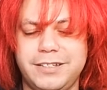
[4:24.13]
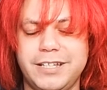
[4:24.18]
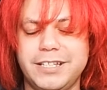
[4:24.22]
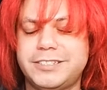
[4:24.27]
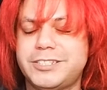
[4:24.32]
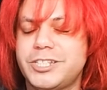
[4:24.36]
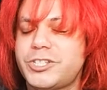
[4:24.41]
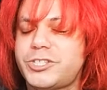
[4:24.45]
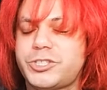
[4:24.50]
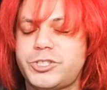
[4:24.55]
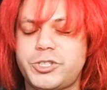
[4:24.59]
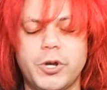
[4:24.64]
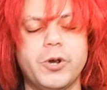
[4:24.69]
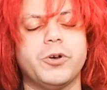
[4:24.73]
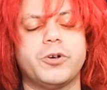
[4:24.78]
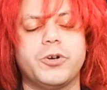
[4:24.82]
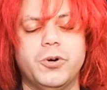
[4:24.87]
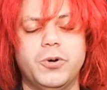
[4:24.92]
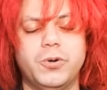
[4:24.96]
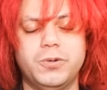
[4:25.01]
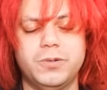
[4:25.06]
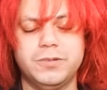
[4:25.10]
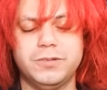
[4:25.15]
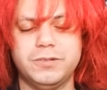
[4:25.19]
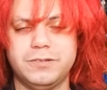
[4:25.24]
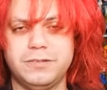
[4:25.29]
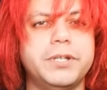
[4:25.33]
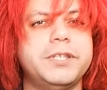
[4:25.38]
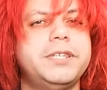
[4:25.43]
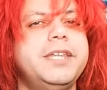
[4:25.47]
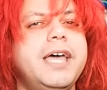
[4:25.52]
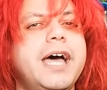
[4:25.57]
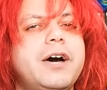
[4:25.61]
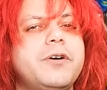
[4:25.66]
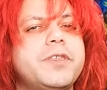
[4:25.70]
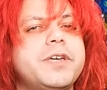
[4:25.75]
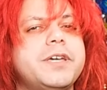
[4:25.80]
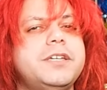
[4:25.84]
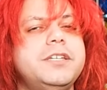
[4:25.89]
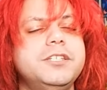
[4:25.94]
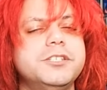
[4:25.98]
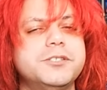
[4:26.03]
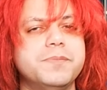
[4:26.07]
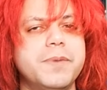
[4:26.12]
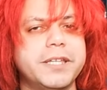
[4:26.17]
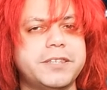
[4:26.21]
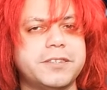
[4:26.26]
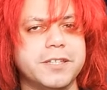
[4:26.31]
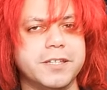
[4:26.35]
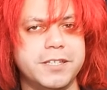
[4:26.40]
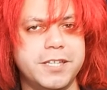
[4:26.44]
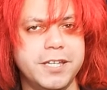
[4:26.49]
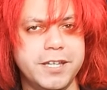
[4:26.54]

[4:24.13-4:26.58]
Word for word: It's a circle. But now that he's met the